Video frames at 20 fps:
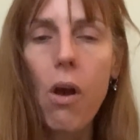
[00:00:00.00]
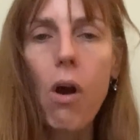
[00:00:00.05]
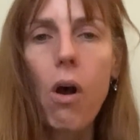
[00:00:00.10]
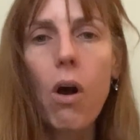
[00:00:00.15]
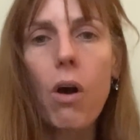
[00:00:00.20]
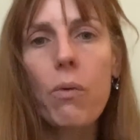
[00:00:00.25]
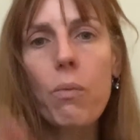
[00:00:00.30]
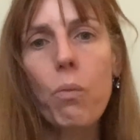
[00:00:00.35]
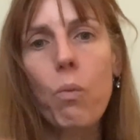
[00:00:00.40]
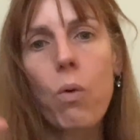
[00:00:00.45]

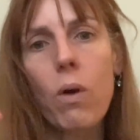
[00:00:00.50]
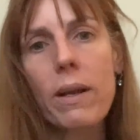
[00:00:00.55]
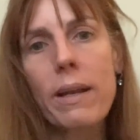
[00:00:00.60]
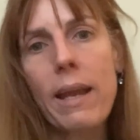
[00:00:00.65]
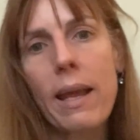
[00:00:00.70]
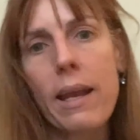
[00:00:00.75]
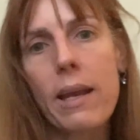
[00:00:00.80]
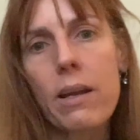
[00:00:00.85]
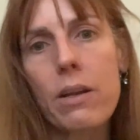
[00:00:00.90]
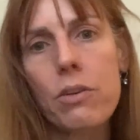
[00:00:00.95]
On one
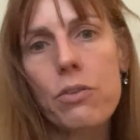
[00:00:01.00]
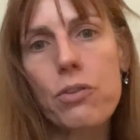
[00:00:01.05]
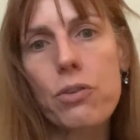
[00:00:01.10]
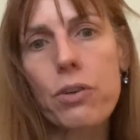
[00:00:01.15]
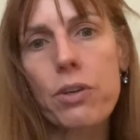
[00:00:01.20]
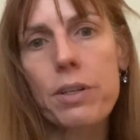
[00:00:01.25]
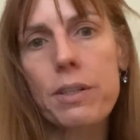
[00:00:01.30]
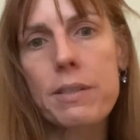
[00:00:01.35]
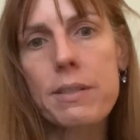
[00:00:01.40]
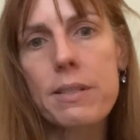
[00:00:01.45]
hand, you're
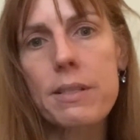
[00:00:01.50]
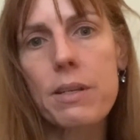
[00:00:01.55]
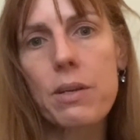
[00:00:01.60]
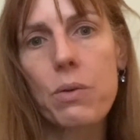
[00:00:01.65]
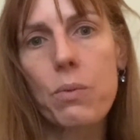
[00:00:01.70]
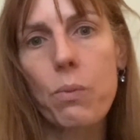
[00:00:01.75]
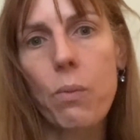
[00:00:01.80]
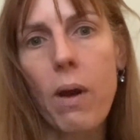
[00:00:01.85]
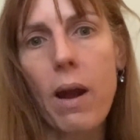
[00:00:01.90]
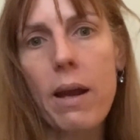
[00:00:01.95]
going to see
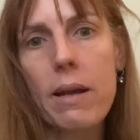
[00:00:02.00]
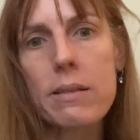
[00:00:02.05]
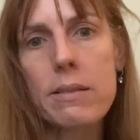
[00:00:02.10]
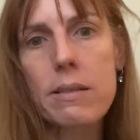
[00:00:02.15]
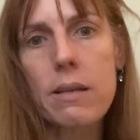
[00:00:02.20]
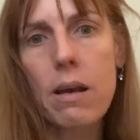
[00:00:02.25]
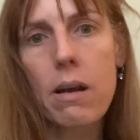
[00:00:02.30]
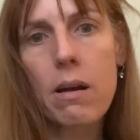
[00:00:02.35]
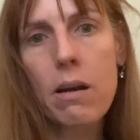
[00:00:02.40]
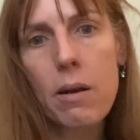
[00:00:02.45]
rise
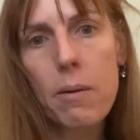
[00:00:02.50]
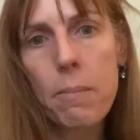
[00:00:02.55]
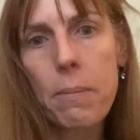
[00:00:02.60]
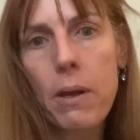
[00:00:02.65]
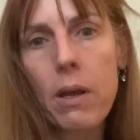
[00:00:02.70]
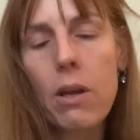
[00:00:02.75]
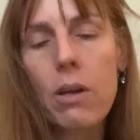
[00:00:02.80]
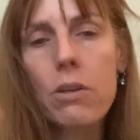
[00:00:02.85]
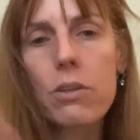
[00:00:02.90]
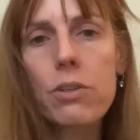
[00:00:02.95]
up
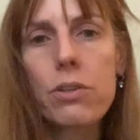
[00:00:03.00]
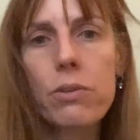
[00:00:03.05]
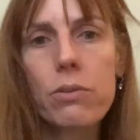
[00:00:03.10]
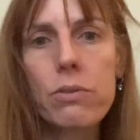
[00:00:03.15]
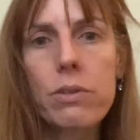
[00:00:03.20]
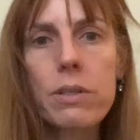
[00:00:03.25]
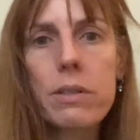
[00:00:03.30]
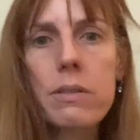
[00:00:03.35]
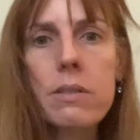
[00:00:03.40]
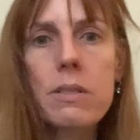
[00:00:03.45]

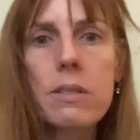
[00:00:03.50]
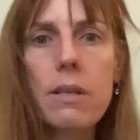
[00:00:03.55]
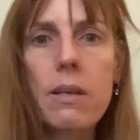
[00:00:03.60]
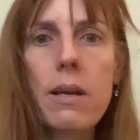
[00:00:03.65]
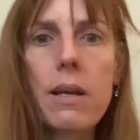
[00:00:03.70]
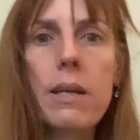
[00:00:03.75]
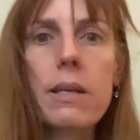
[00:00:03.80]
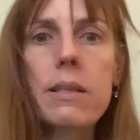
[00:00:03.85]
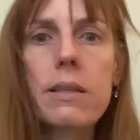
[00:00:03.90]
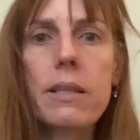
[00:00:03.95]
unions
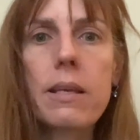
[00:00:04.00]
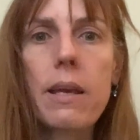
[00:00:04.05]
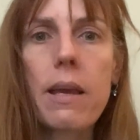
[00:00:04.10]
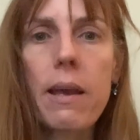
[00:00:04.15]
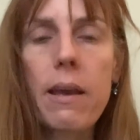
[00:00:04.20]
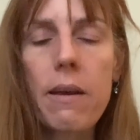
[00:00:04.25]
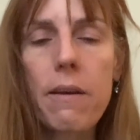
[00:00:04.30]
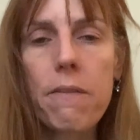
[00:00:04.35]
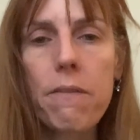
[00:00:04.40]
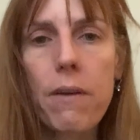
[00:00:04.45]
like the
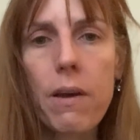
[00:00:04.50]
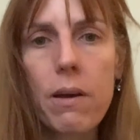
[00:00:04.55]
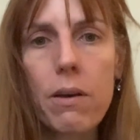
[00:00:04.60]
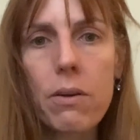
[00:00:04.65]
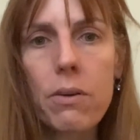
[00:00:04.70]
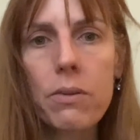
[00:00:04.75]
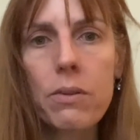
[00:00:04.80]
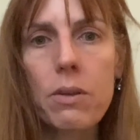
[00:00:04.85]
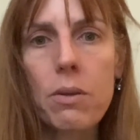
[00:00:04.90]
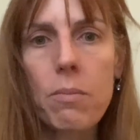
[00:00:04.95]

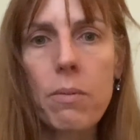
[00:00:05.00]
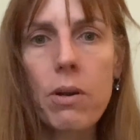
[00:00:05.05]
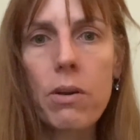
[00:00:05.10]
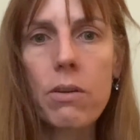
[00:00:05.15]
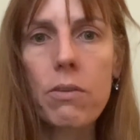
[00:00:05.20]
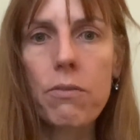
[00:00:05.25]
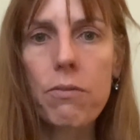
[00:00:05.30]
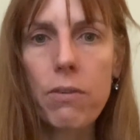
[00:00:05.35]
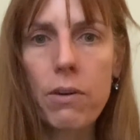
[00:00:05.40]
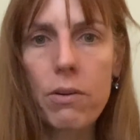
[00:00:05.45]
AFL, the
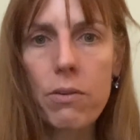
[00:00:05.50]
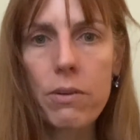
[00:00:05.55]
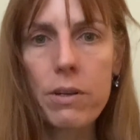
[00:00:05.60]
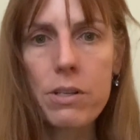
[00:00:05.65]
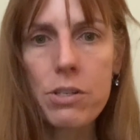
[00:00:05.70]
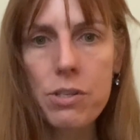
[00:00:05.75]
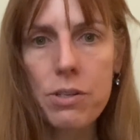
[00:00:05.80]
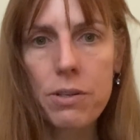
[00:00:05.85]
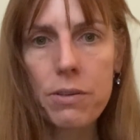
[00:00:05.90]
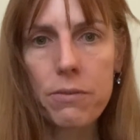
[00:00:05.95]
American
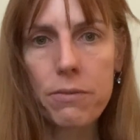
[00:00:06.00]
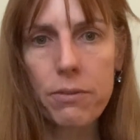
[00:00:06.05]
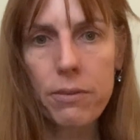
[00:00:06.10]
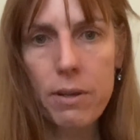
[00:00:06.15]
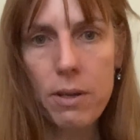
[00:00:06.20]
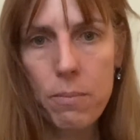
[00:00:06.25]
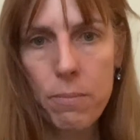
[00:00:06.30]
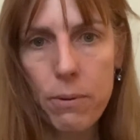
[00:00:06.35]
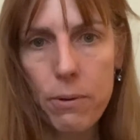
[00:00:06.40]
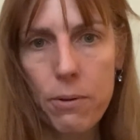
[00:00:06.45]
Federation of
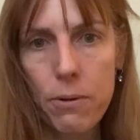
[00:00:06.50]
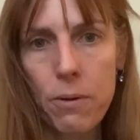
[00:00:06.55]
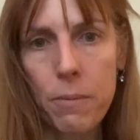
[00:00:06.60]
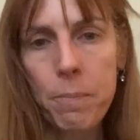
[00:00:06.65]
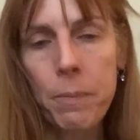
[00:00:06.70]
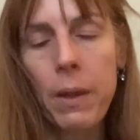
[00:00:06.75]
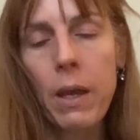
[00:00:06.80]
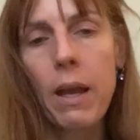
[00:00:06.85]
Labor,